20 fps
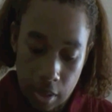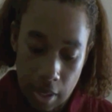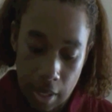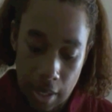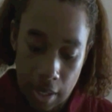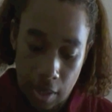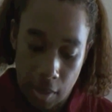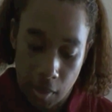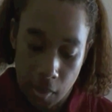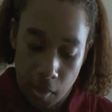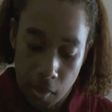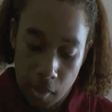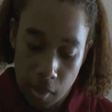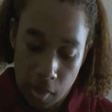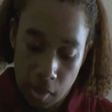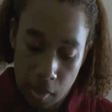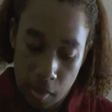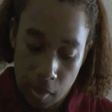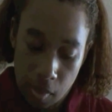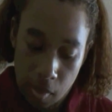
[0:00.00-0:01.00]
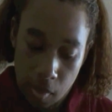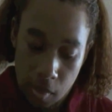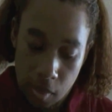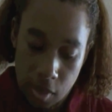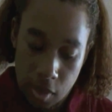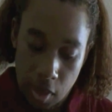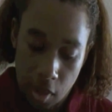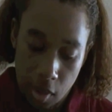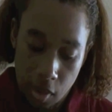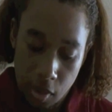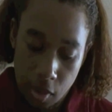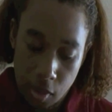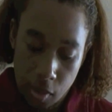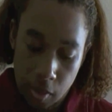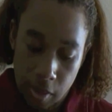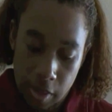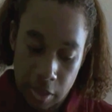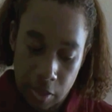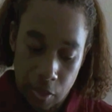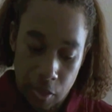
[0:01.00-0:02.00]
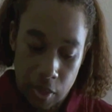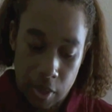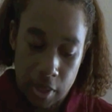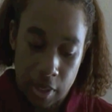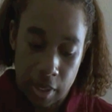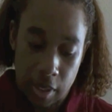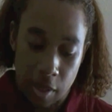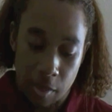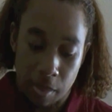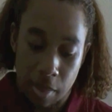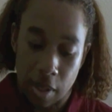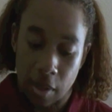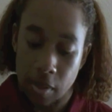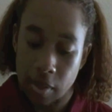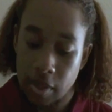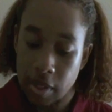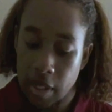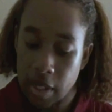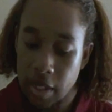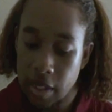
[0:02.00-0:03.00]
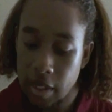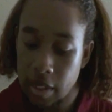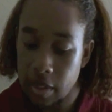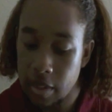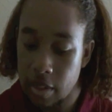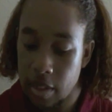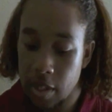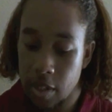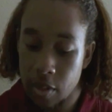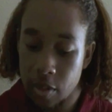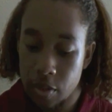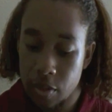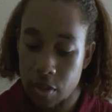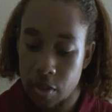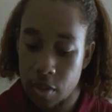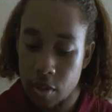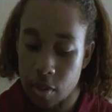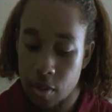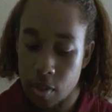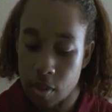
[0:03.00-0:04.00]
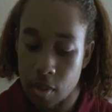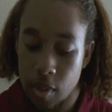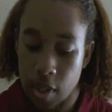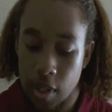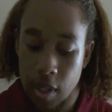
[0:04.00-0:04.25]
Now, what's also interesting about that, it tells you